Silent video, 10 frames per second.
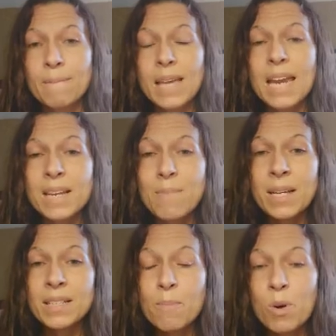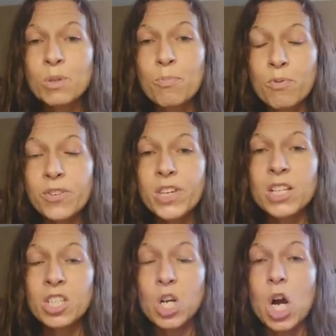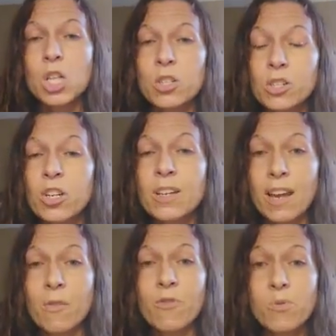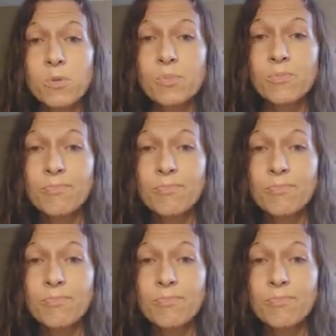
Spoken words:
And he makes the most brilliant scholar look like a fool.